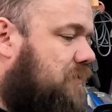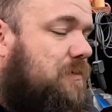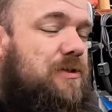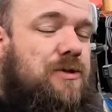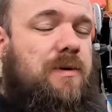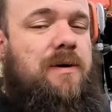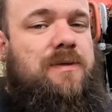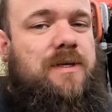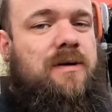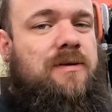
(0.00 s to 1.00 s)
So it's two
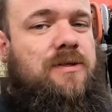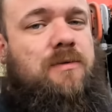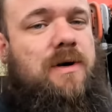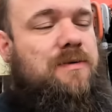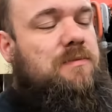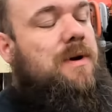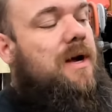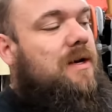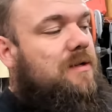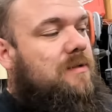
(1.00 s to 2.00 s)
hours there and two hours
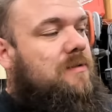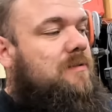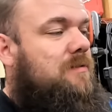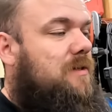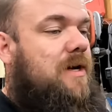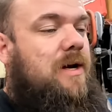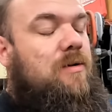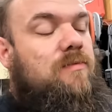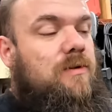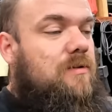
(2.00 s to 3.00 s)
back, and
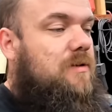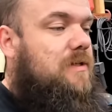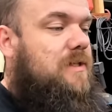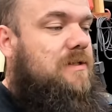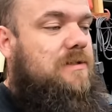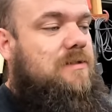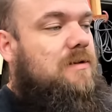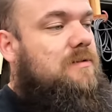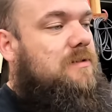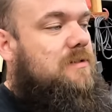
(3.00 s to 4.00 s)
however long it takes to
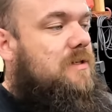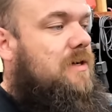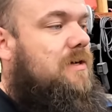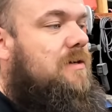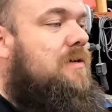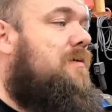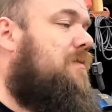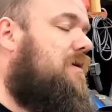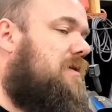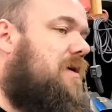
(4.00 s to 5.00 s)
talk to this guy.
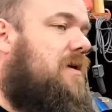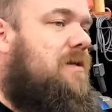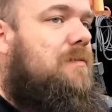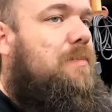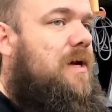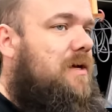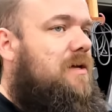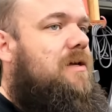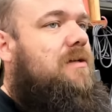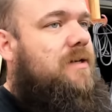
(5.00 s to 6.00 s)
Plus, I gotta hit the bank
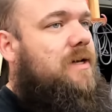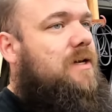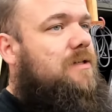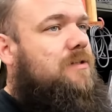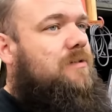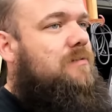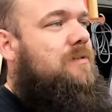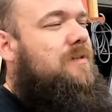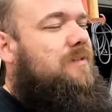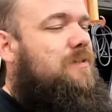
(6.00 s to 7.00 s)
and get cash, so
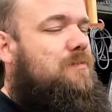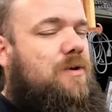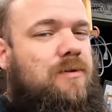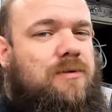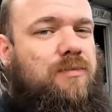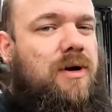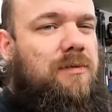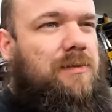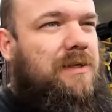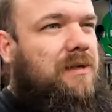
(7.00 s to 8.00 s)
tomorrow's
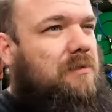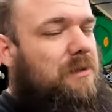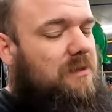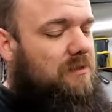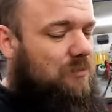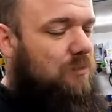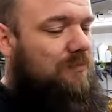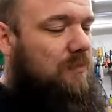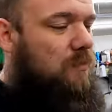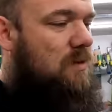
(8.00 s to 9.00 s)
probably gonna be sort
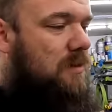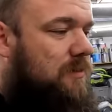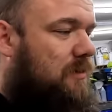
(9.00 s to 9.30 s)
of a wash.